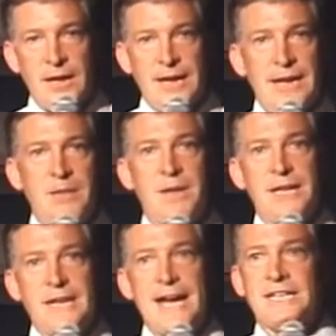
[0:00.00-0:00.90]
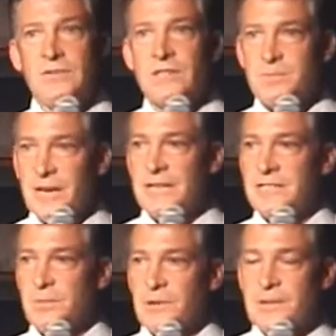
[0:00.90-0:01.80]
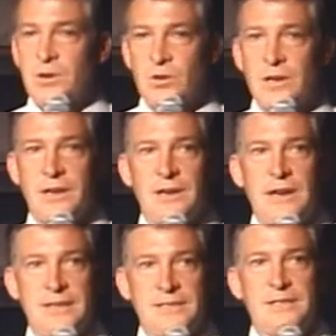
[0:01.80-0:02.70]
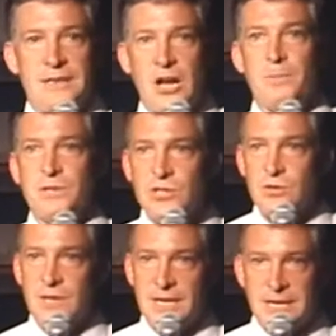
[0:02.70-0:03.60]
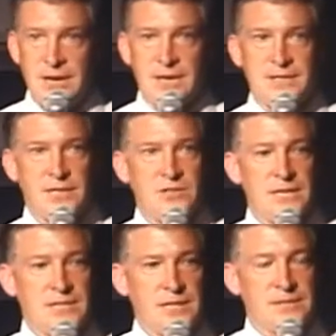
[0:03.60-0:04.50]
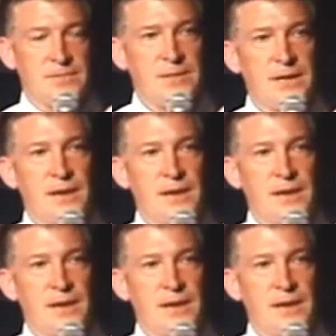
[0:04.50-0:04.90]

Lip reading: And he meant activist-minded Supreme Court as an opportunity, not as a criticism.